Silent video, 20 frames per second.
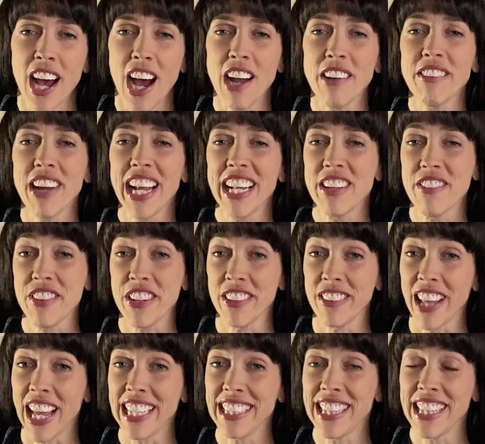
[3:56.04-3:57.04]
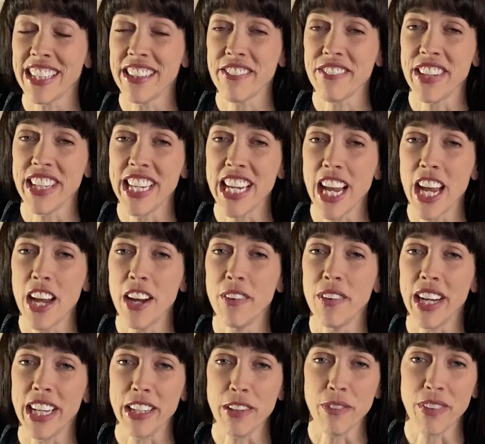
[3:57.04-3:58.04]
All right, if you like this
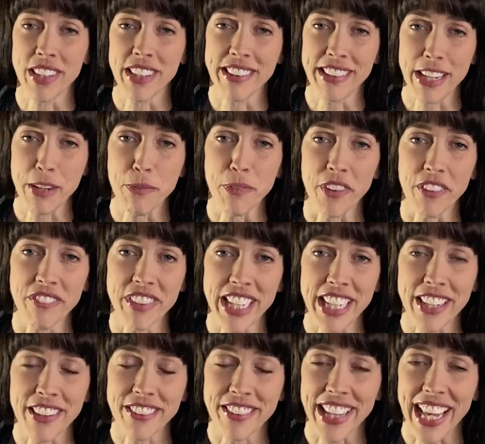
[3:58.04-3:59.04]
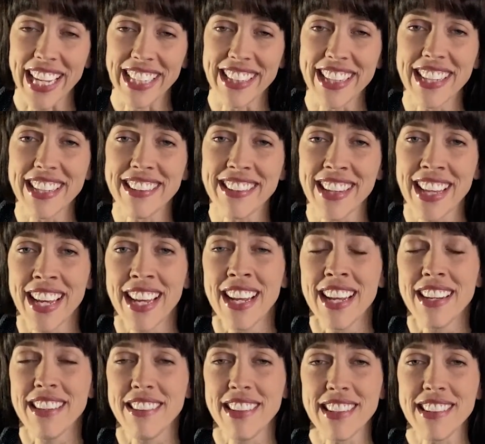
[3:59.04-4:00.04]
video and you want to see more videos like this,
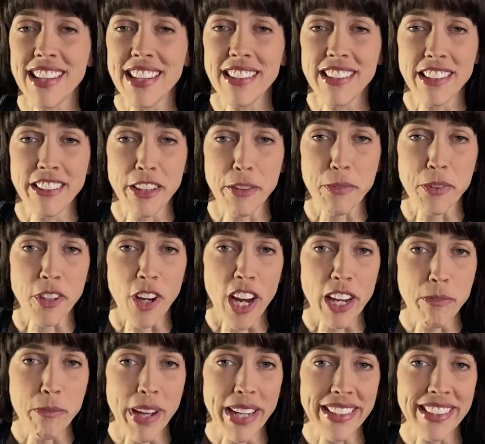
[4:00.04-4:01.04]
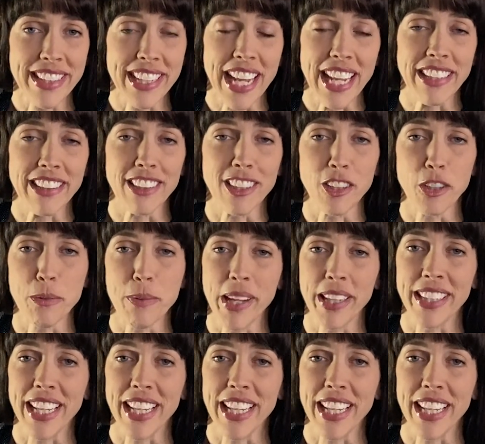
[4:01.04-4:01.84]
just hit the subscribe button and the little bell